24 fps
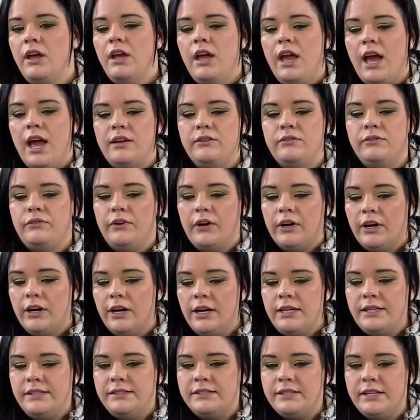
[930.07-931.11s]
As far
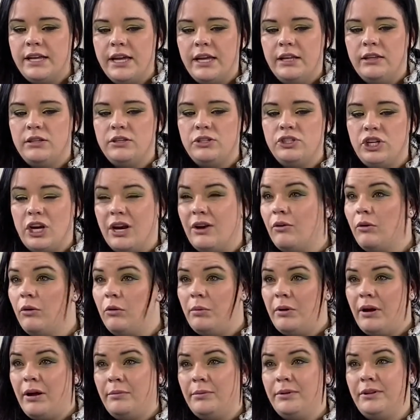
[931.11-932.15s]
as like the general
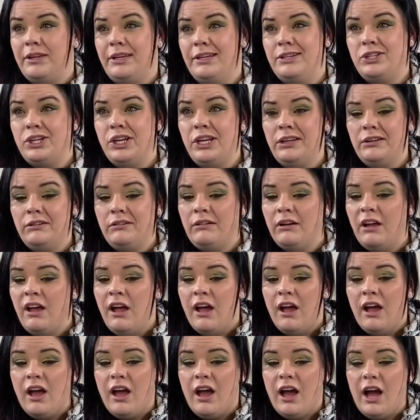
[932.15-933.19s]
population,
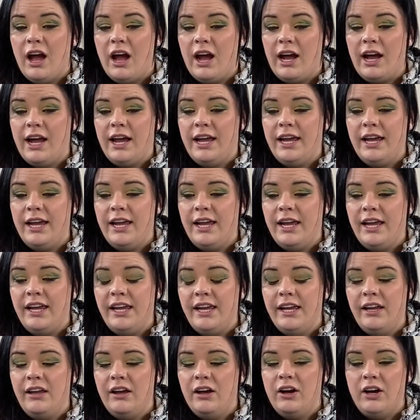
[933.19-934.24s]

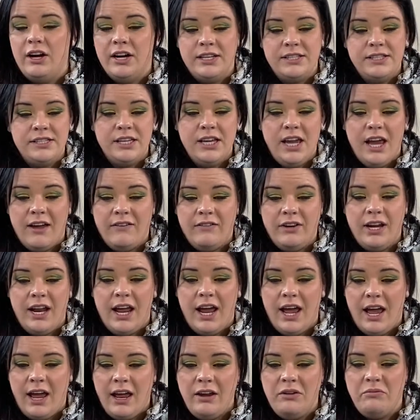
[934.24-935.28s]
I honestly haven't
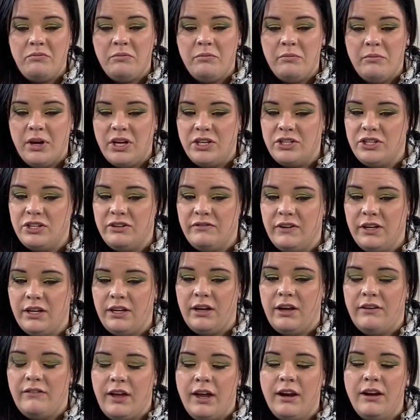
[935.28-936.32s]
had much of
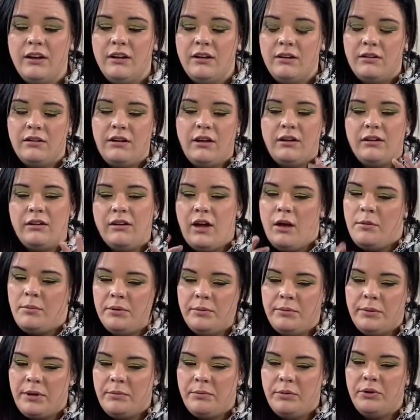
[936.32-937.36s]
I've had a couple
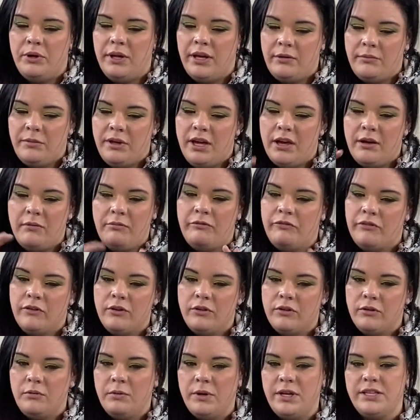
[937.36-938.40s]
people hit me up for
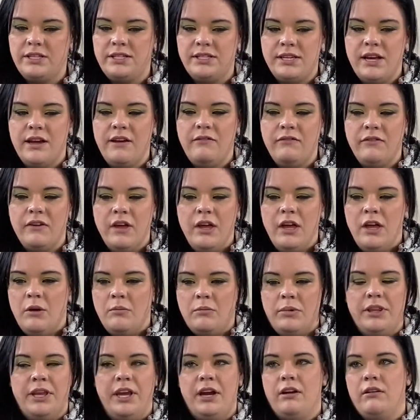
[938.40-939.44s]
the weed stuff,
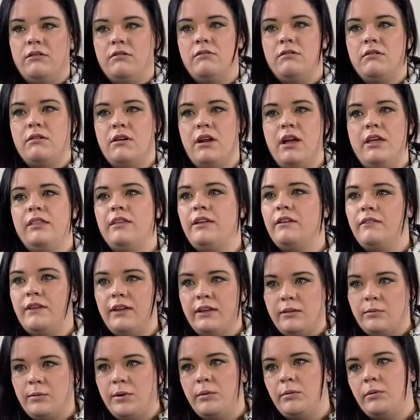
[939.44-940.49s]
but they are nothing like
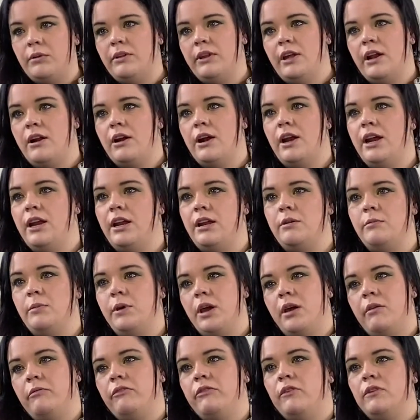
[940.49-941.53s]
the people that are hitting me
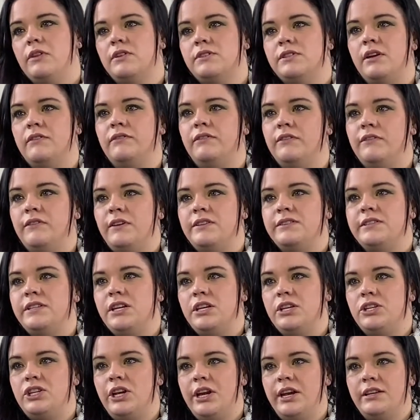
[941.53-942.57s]
up for the self-defense
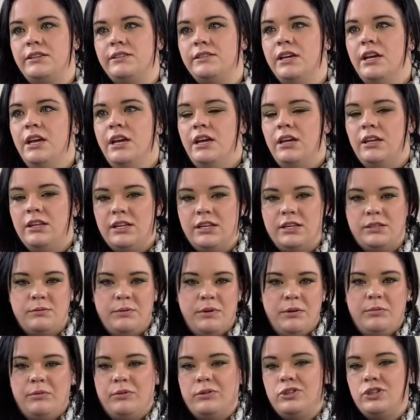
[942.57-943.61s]
keychains. These
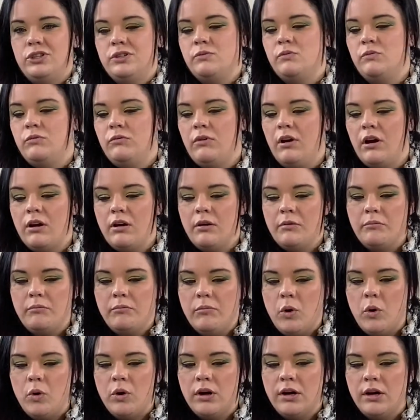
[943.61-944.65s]
people just are
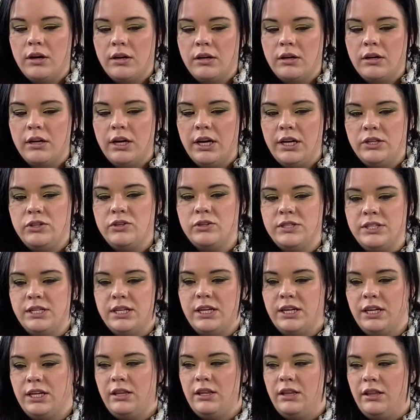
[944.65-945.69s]
more interested
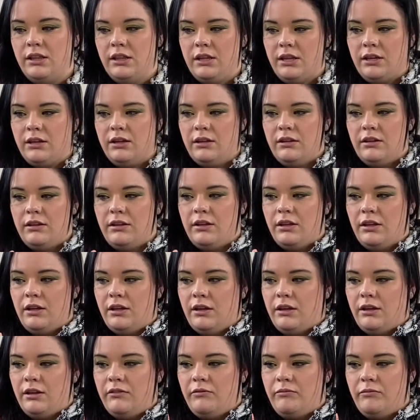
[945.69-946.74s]
in the
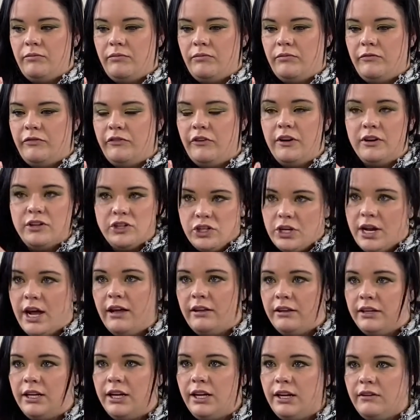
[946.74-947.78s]

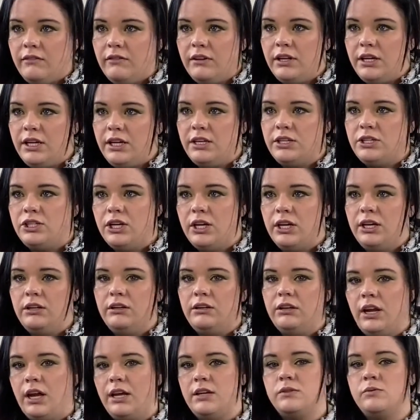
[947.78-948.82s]
functionality of the
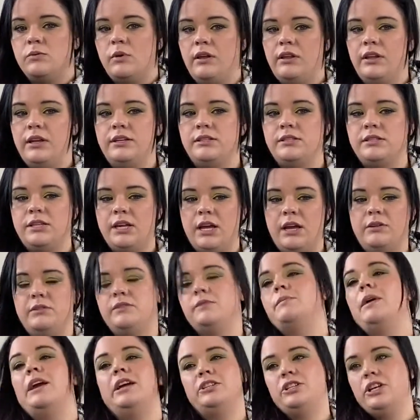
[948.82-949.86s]
keychain, as well as it's
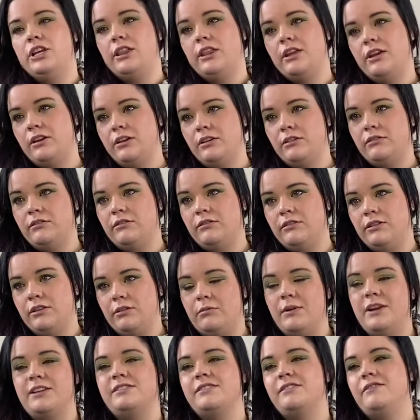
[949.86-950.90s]
matching the
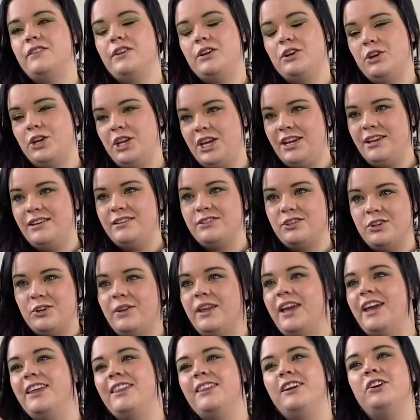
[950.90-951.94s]
rest of their keys or
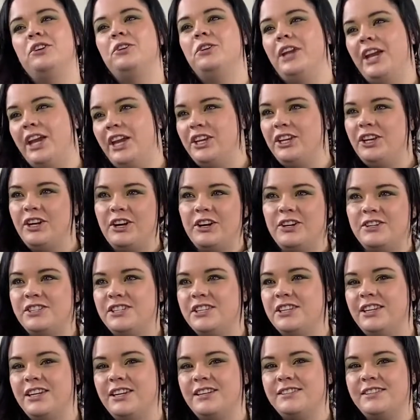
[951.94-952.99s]
like their lanyards and
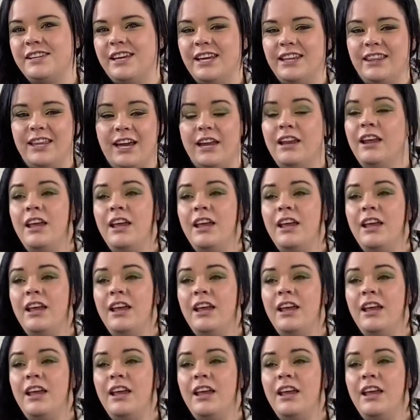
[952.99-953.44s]
things like that.